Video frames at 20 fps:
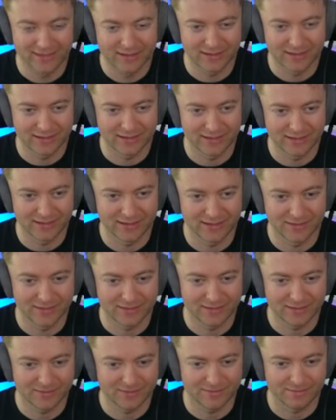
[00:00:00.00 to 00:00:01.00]

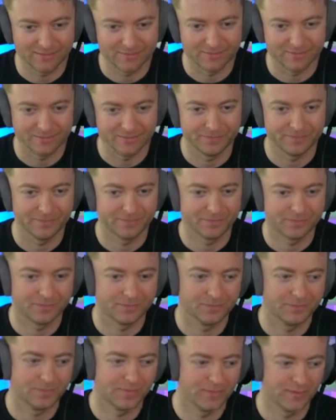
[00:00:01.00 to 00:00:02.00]

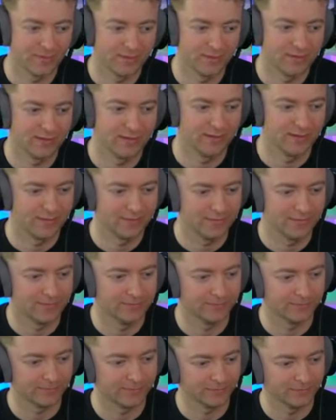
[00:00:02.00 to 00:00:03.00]

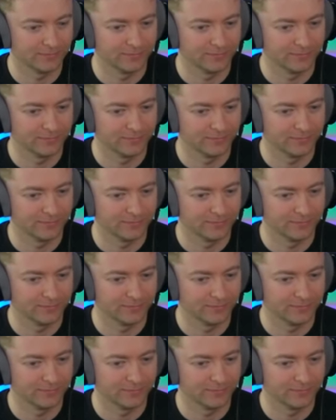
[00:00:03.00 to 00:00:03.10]
Nobody speaks.